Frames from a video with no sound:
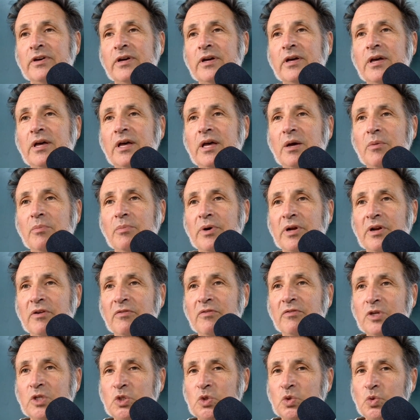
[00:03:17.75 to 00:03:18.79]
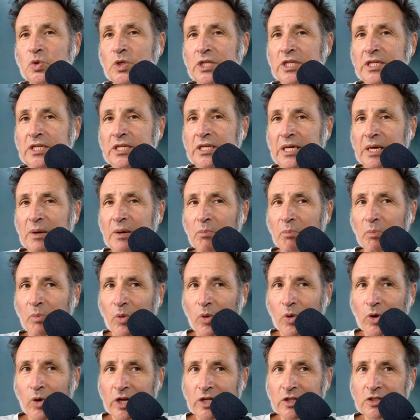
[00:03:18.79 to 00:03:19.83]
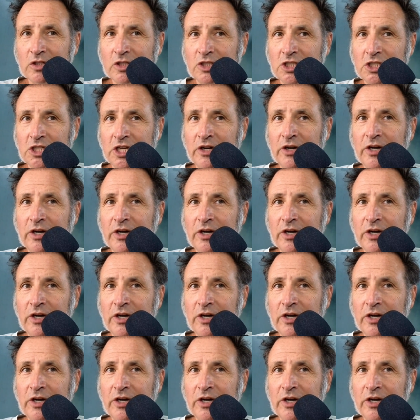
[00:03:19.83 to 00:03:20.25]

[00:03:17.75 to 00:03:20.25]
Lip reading: but it feels really important to share it